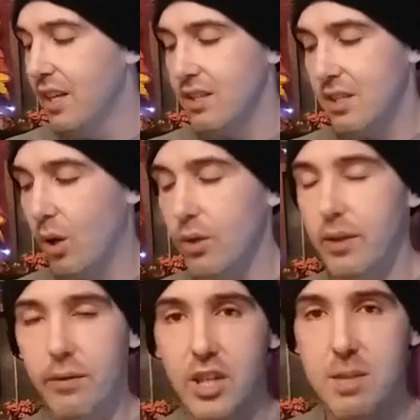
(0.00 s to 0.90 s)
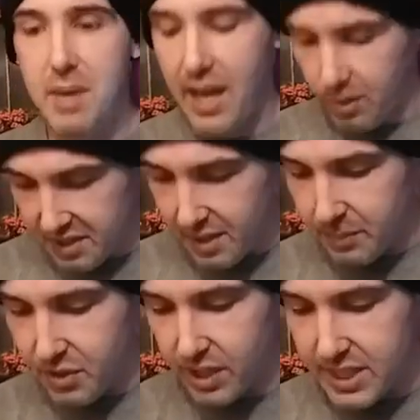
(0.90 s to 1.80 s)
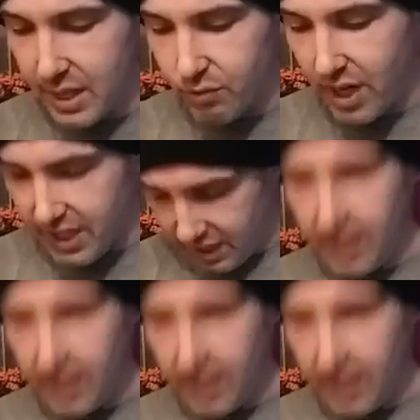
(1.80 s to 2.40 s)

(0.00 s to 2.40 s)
Totally freaked me out because I was looking down writing